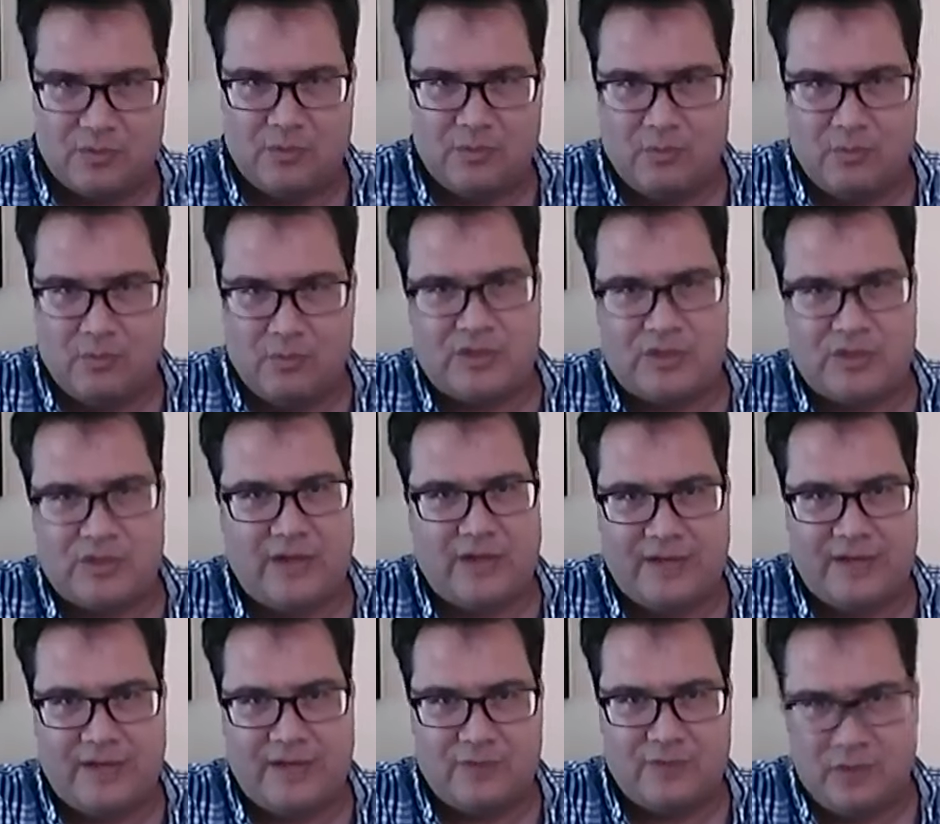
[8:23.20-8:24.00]
what you
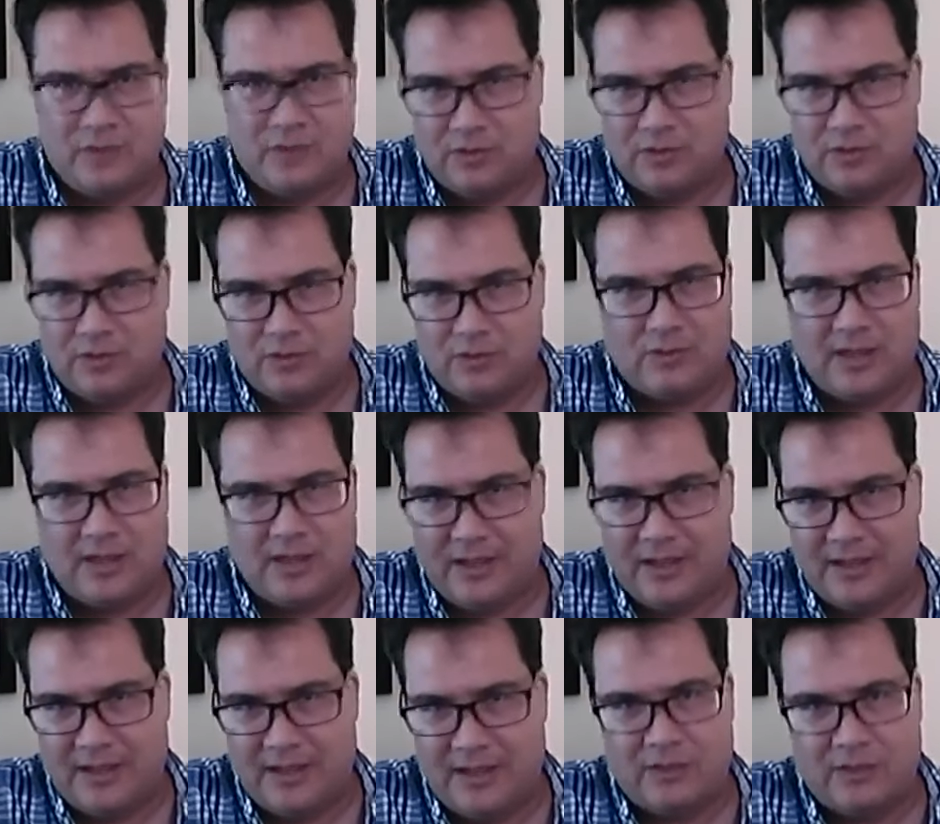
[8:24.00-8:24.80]
have to do,
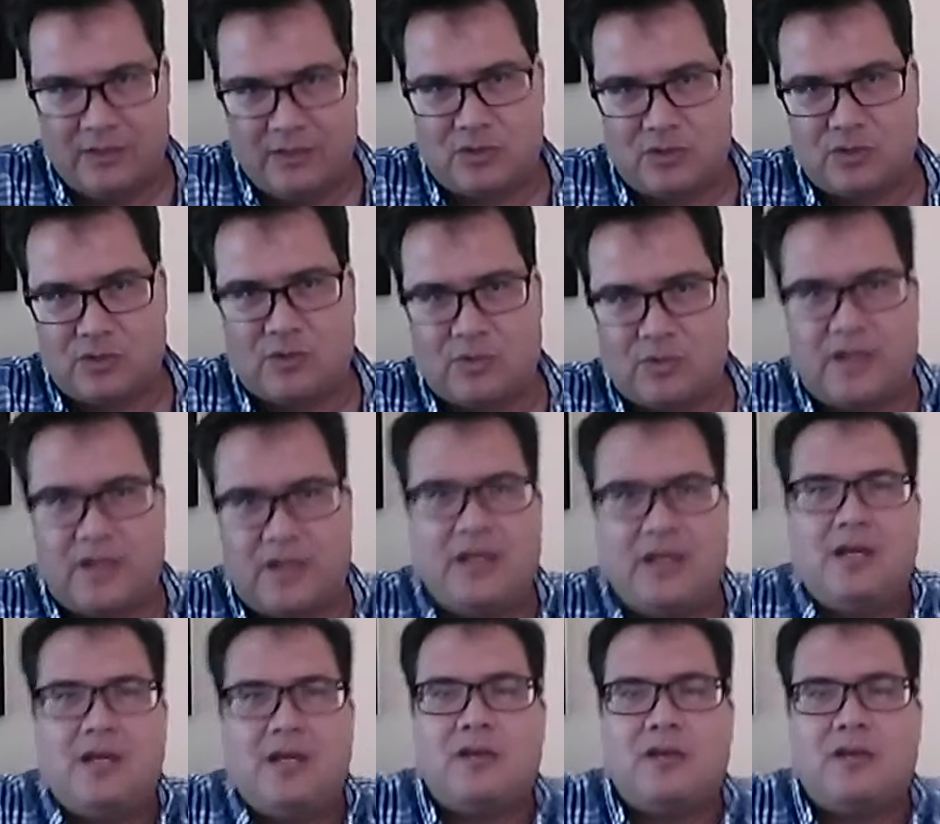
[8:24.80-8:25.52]
uh, end of story.